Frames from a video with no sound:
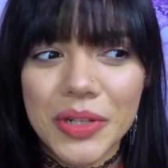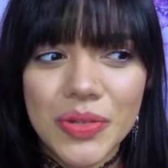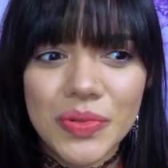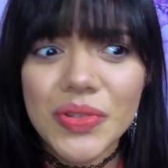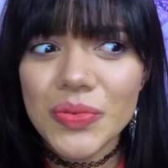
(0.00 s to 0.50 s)

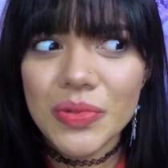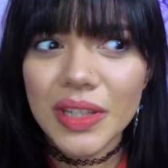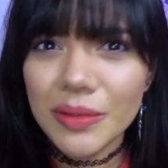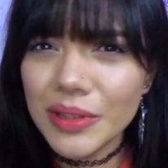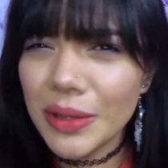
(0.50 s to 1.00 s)
which was
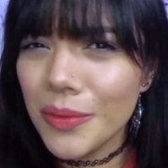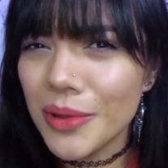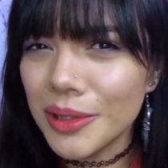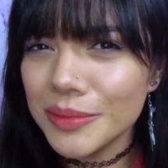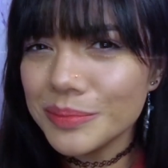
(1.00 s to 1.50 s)
really, really
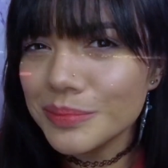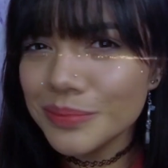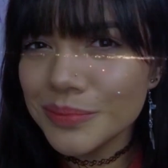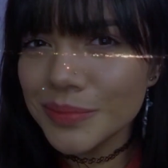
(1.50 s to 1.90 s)
cool.